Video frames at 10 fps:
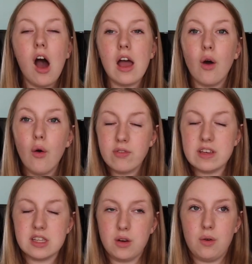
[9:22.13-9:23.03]
I
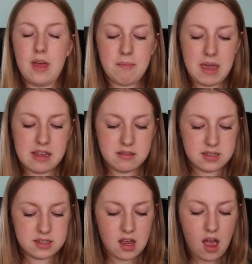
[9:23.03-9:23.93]
obviously know what that
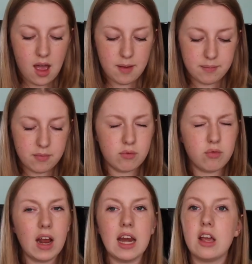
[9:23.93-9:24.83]
means.
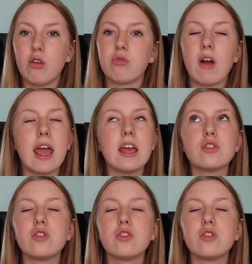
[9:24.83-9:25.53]
Really great,